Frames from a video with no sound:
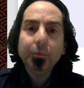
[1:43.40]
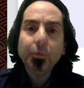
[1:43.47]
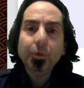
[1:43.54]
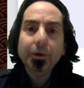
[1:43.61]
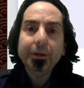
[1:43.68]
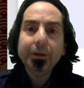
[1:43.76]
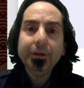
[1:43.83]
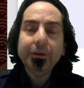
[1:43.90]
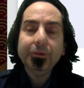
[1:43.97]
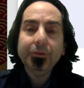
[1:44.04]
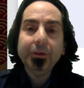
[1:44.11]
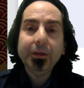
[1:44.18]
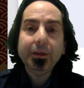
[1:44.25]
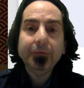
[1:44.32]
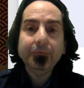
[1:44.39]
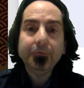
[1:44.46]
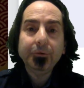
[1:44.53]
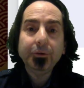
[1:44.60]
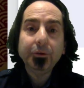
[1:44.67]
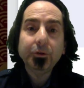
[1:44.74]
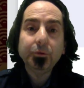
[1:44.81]
one is a
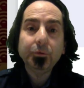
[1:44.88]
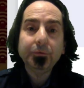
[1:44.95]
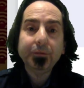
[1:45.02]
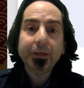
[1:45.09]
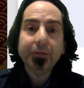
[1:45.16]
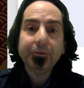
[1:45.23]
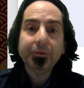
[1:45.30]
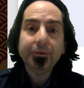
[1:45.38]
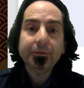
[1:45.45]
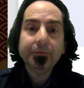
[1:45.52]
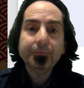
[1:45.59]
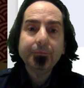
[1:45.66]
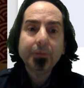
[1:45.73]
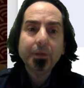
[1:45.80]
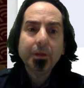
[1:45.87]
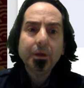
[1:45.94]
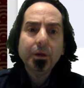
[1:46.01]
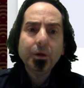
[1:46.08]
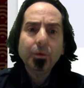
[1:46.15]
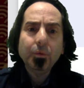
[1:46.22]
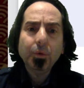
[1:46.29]
vertical reflection.
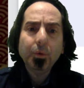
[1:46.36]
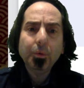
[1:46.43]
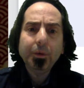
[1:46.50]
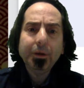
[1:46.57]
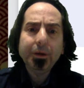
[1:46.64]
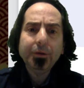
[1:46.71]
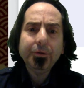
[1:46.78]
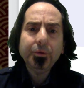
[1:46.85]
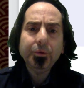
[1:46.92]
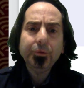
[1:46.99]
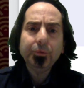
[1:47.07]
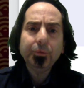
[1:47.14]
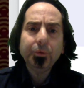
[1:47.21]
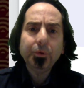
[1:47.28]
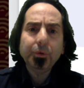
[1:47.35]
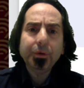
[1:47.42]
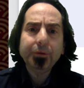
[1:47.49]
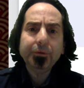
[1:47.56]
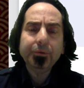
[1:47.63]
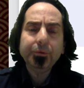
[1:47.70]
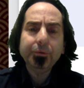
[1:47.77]
What we're going to do is we're going
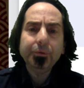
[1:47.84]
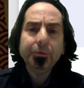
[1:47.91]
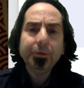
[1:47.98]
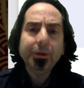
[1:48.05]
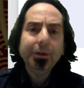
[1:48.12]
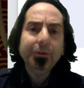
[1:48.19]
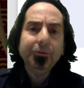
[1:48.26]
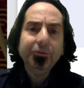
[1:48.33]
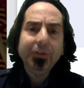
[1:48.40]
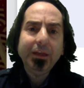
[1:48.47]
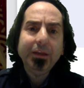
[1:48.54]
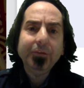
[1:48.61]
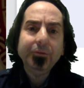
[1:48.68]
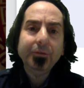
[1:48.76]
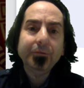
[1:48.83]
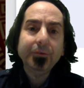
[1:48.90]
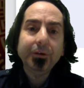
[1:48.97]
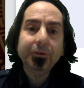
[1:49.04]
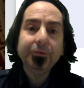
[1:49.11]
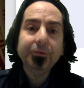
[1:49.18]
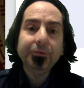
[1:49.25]
to change the
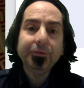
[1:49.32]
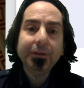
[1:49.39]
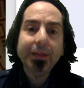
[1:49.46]
function to